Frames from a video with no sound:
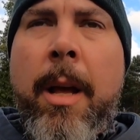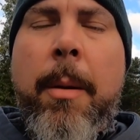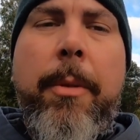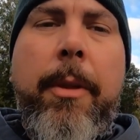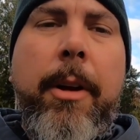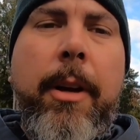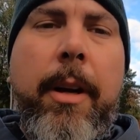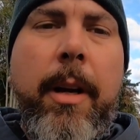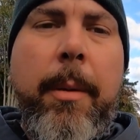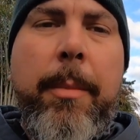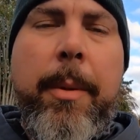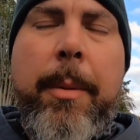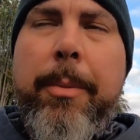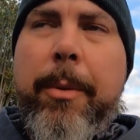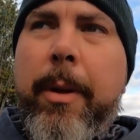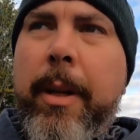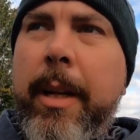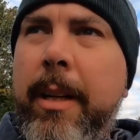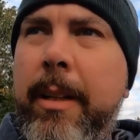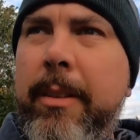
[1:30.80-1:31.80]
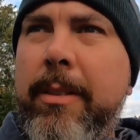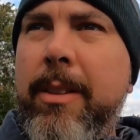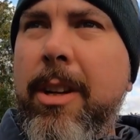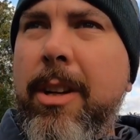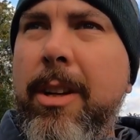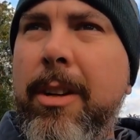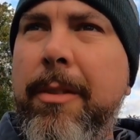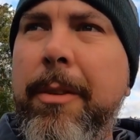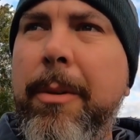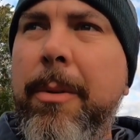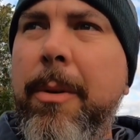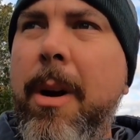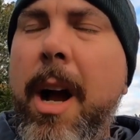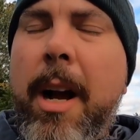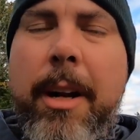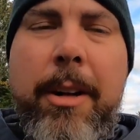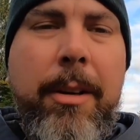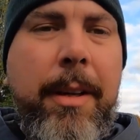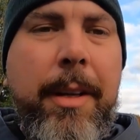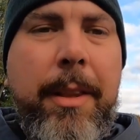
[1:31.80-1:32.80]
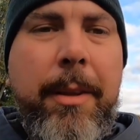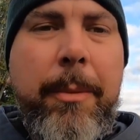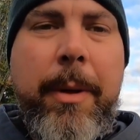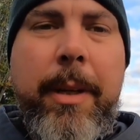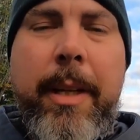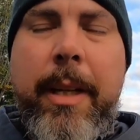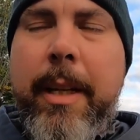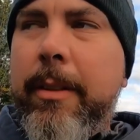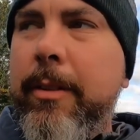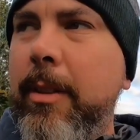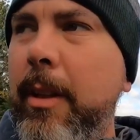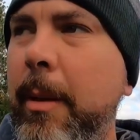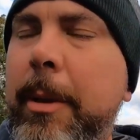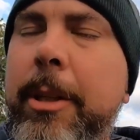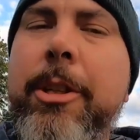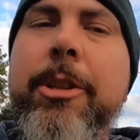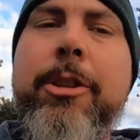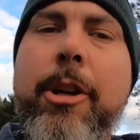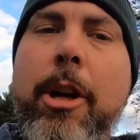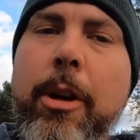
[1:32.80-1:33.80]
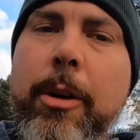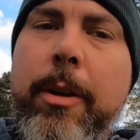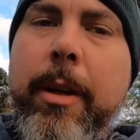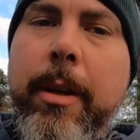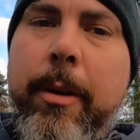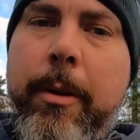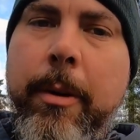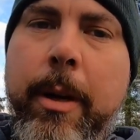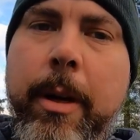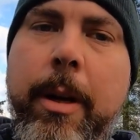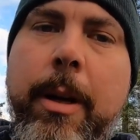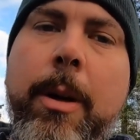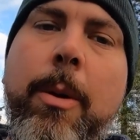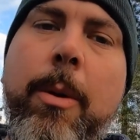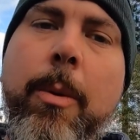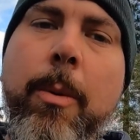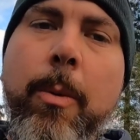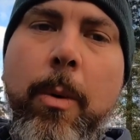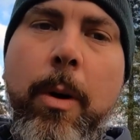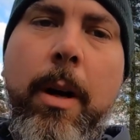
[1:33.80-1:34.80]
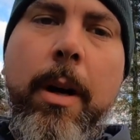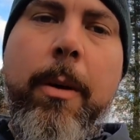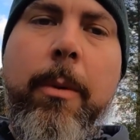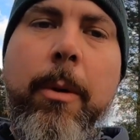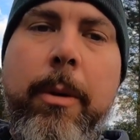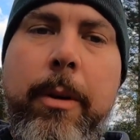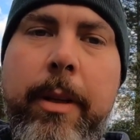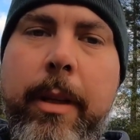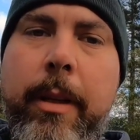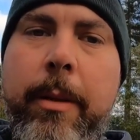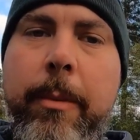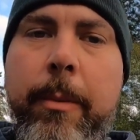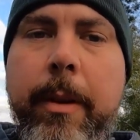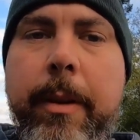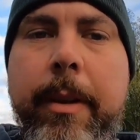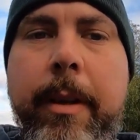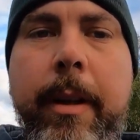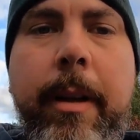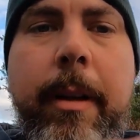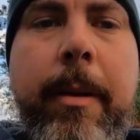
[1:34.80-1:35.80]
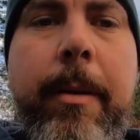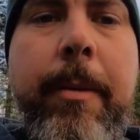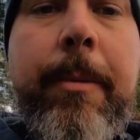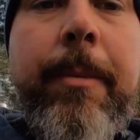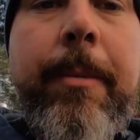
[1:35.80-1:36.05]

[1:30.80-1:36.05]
They're going to be bringing us all of the rockery that we need. So let me show you what we're dealing with here.